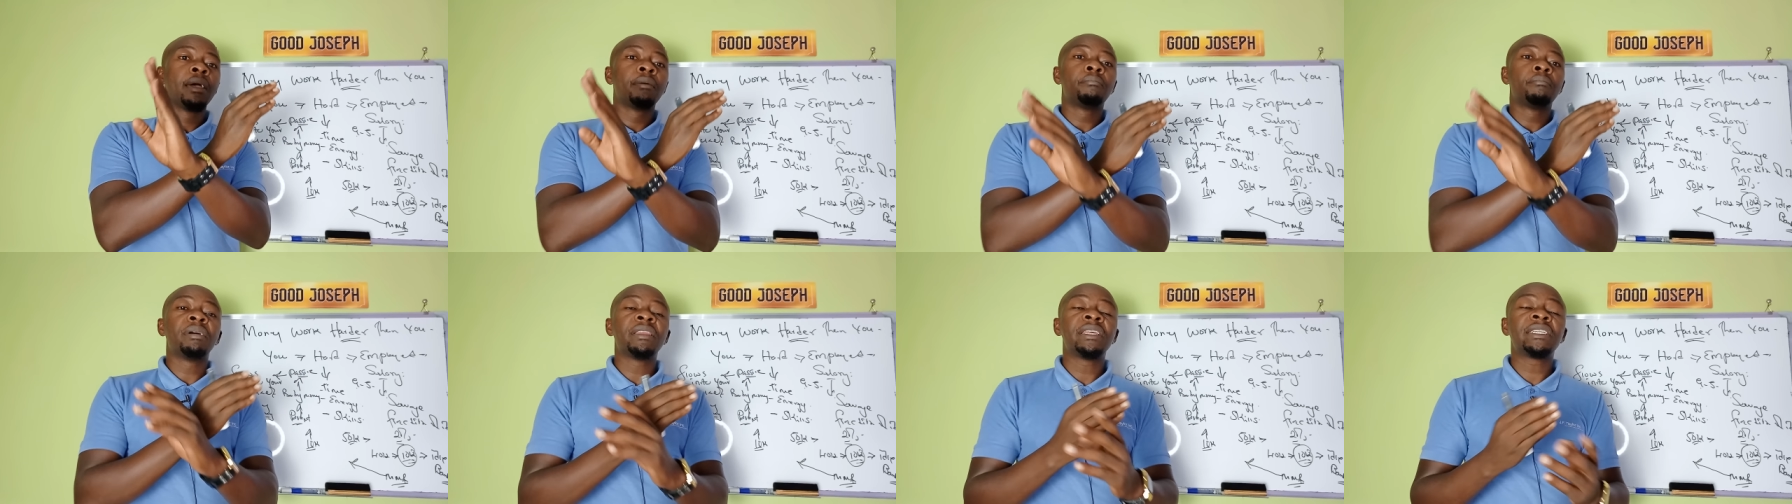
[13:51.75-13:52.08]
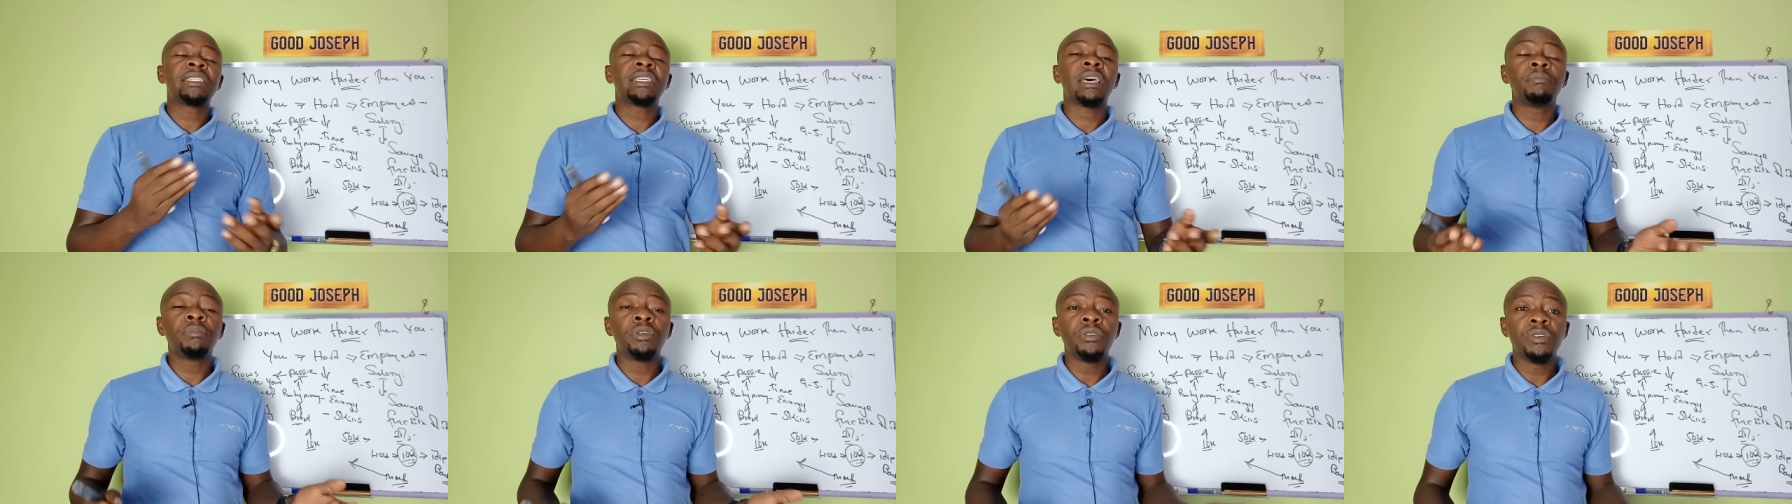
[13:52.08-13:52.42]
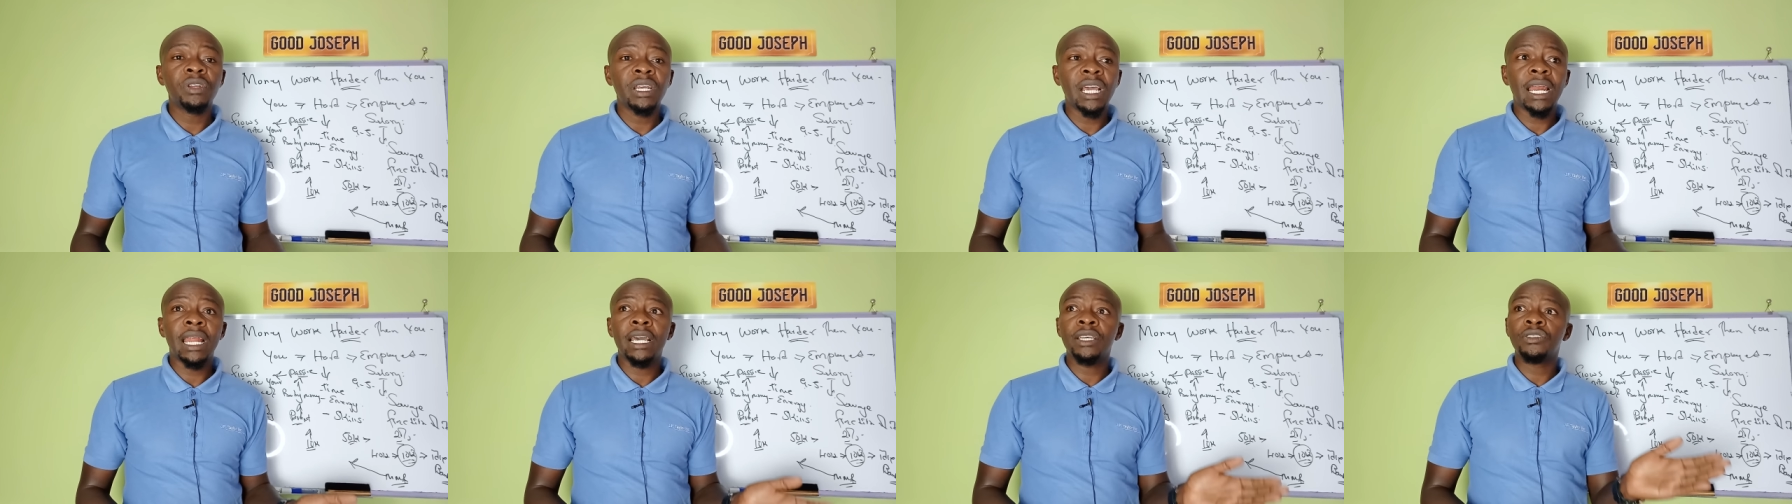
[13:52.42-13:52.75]
By the time you
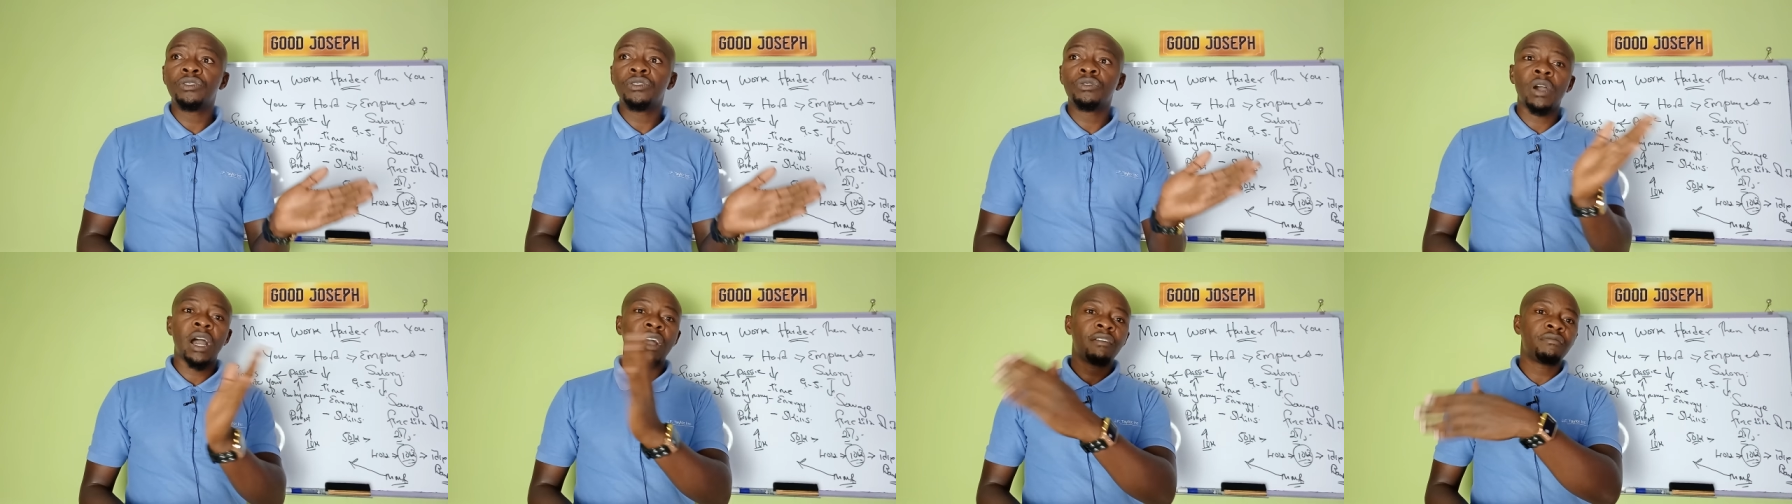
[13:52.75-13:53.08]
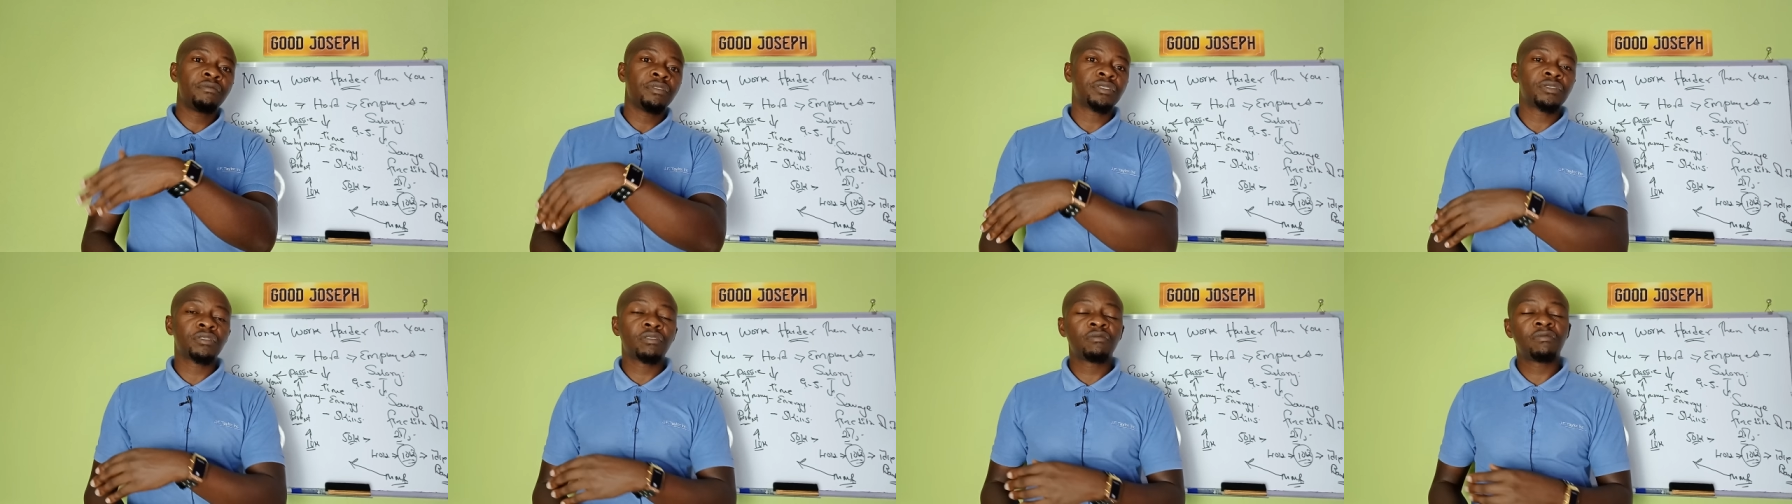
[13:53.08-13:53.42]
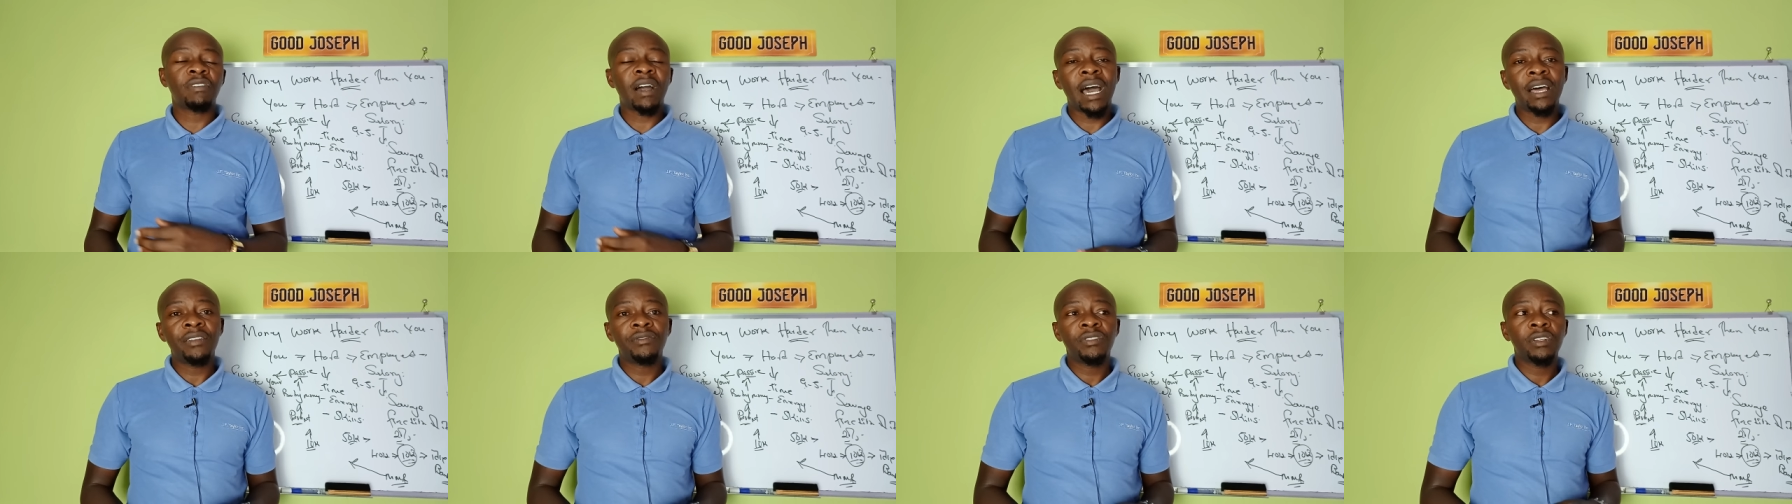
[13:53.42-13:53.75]
realize you have yourself
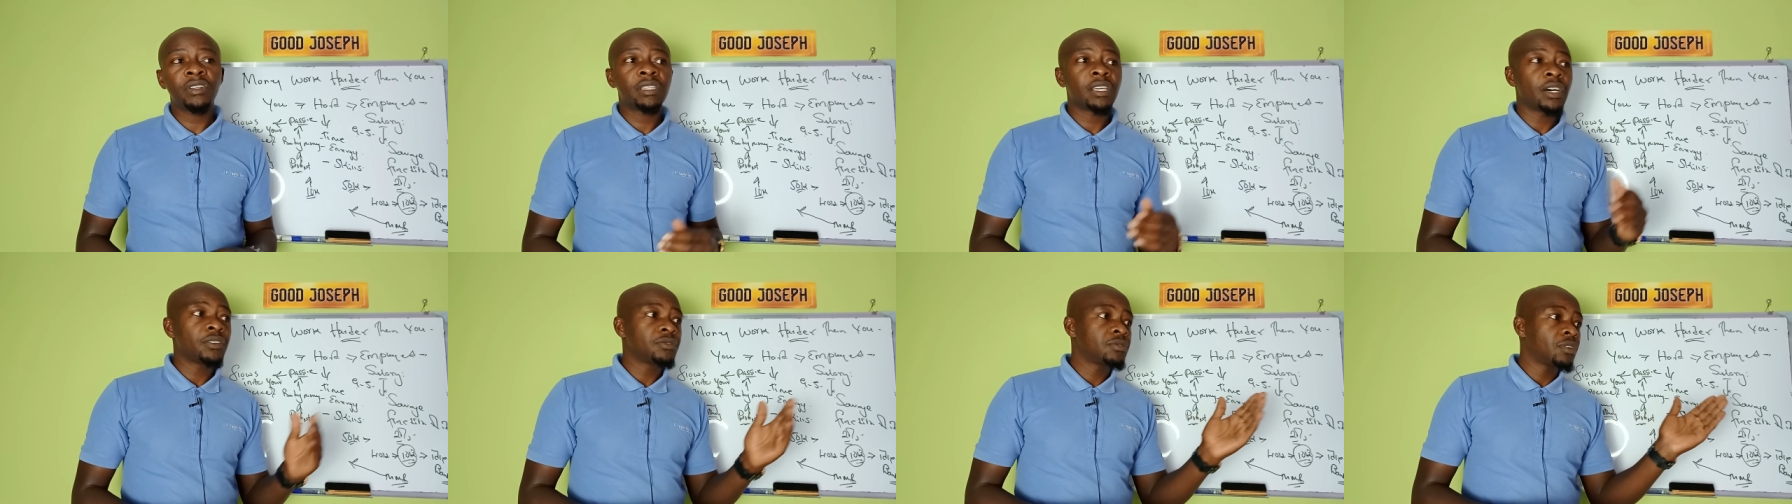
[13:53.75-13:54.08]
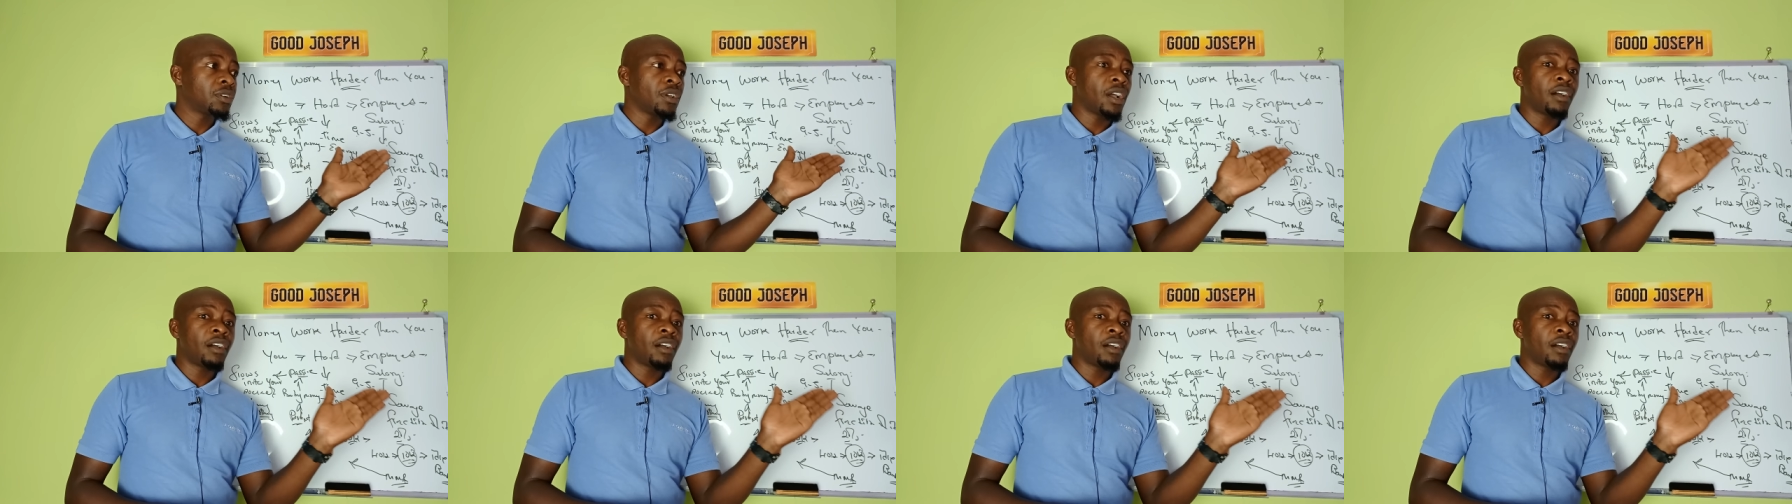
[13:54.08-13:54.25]
100,000,